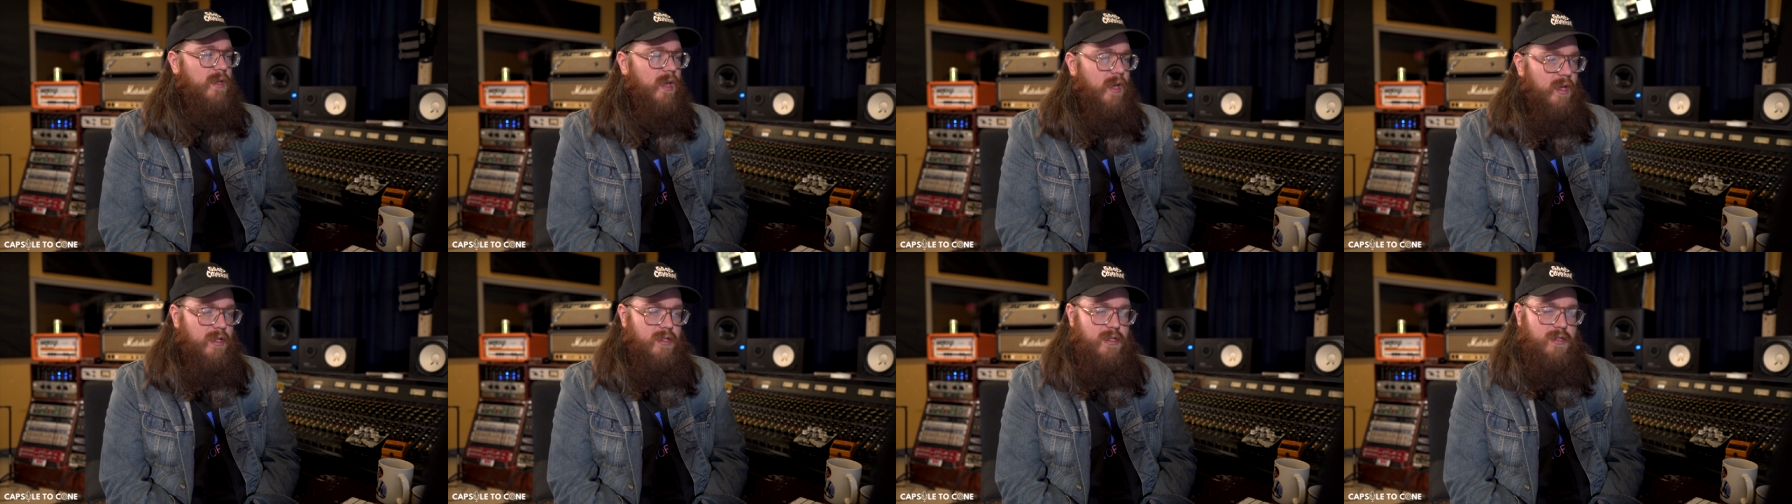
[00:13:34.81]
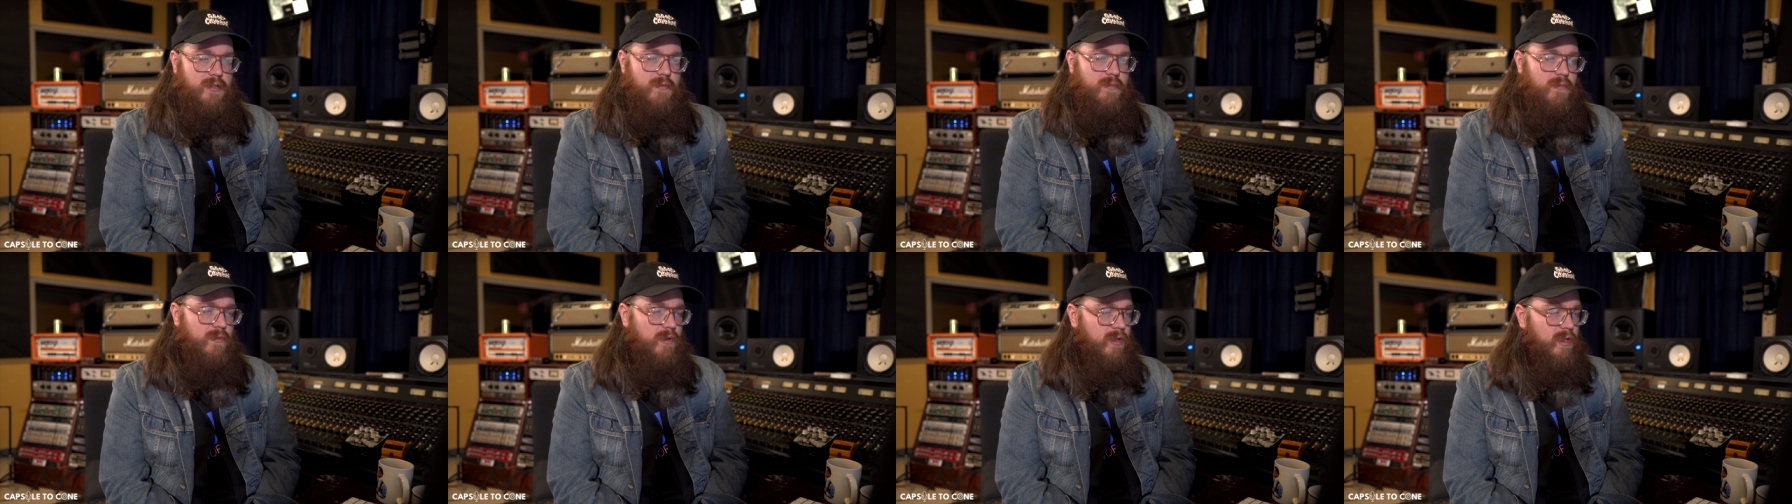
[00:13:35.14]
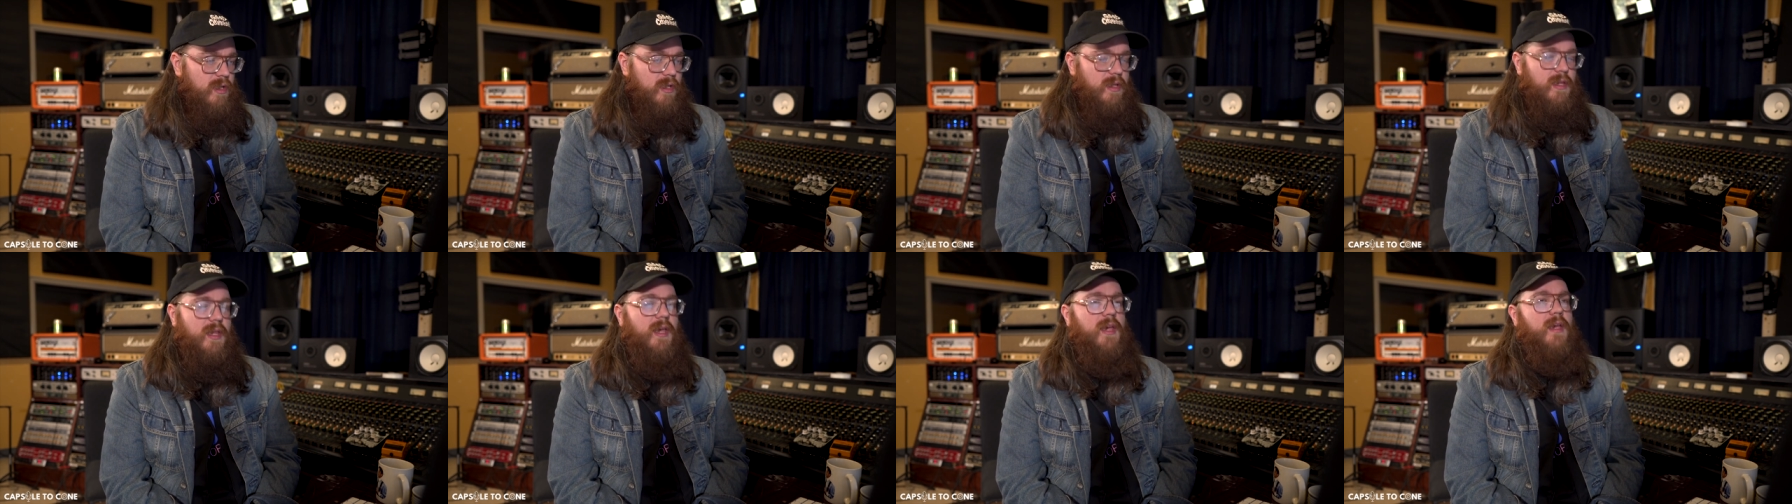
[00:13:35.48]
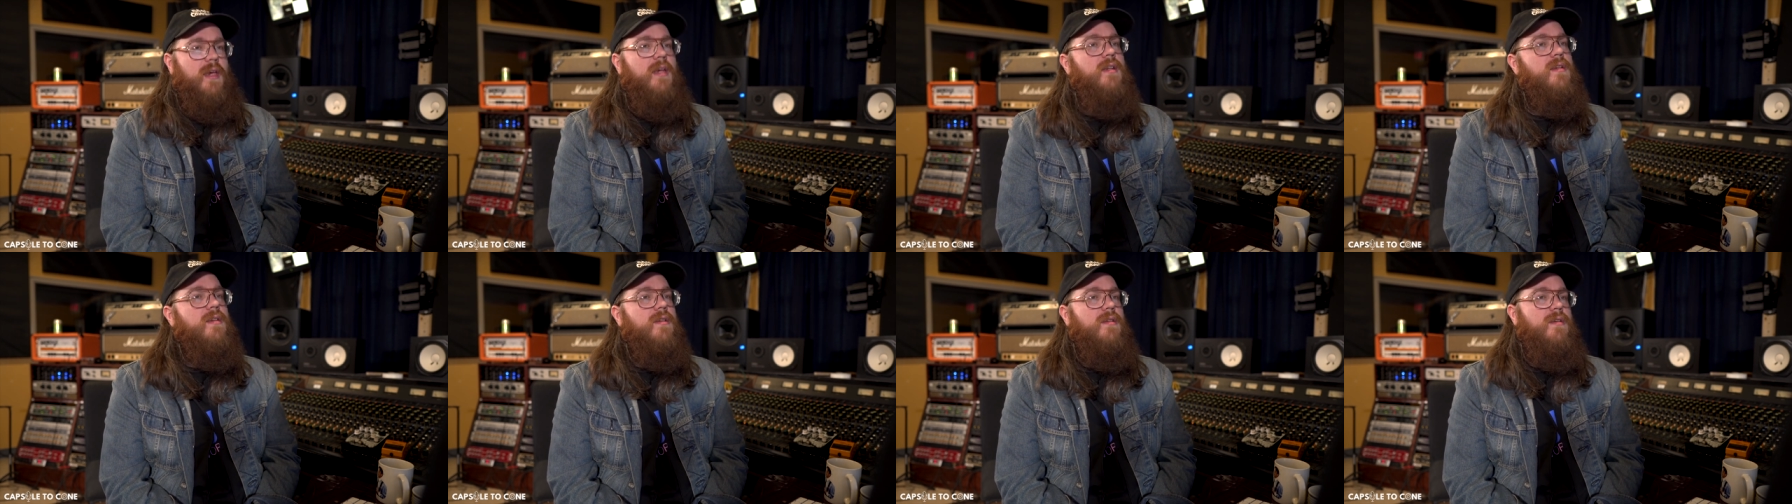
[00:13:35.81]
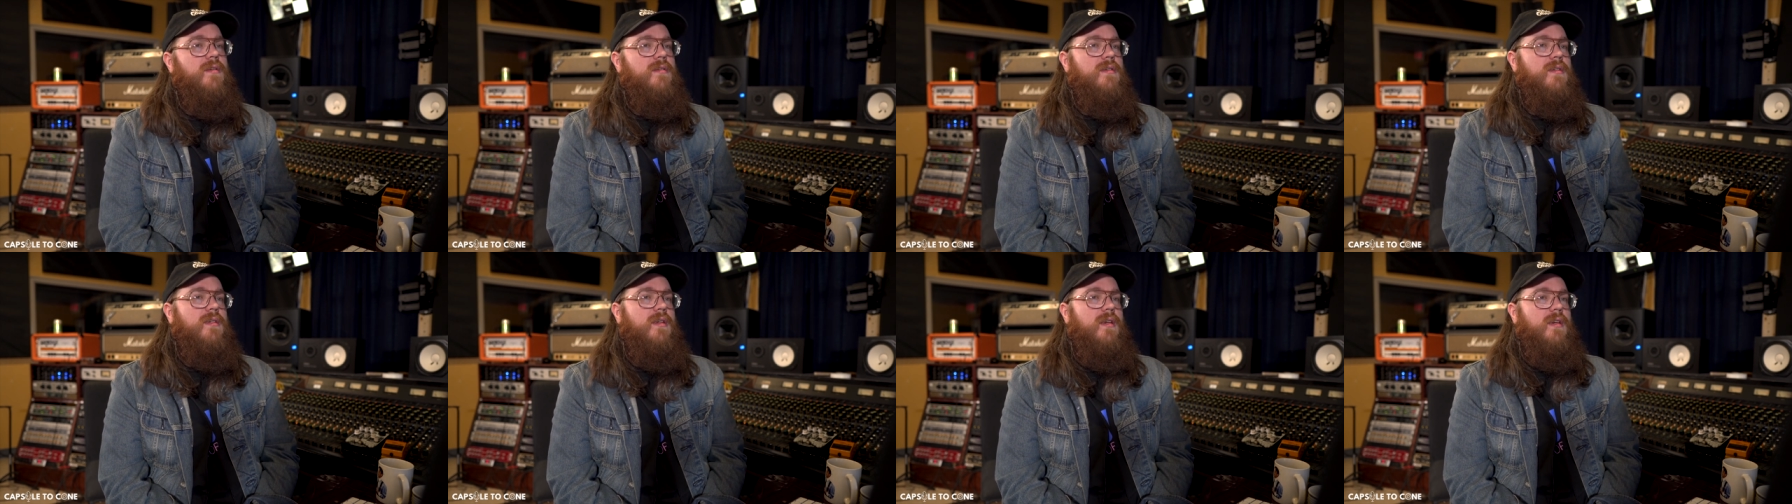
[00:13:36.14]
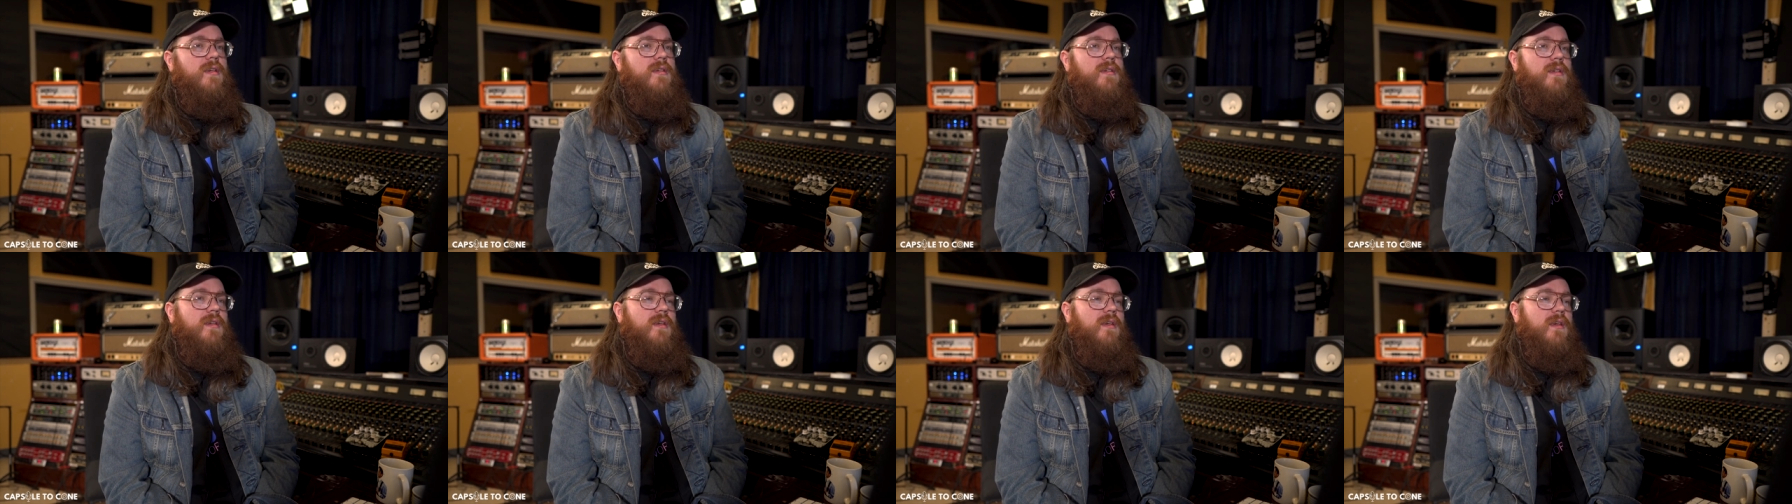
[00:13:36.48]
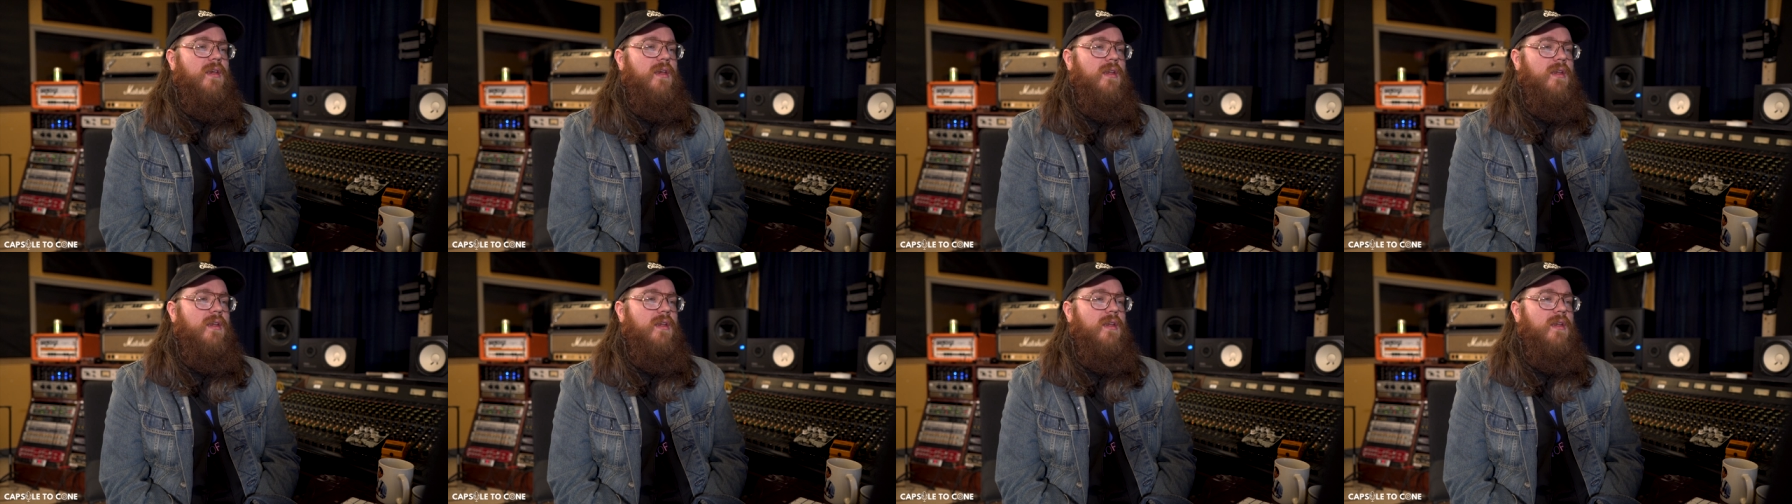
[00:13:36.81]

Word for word: yeah, just really lay into those things and,